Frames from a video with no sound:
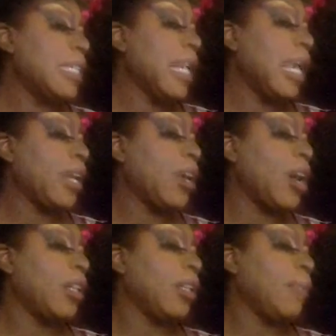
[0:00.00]
Hank
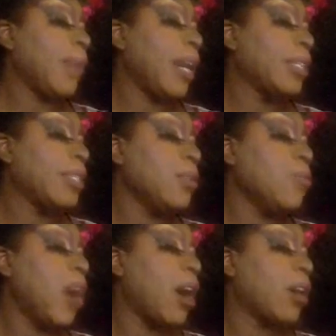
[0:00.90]
on the mossy
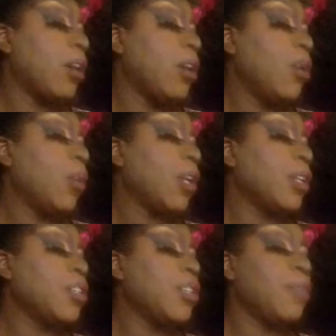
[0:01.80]
rock
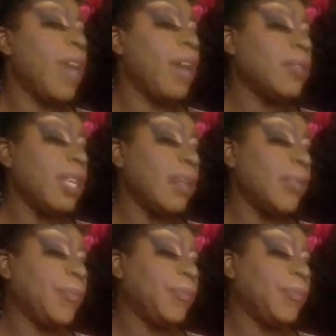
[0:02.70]
where she found him.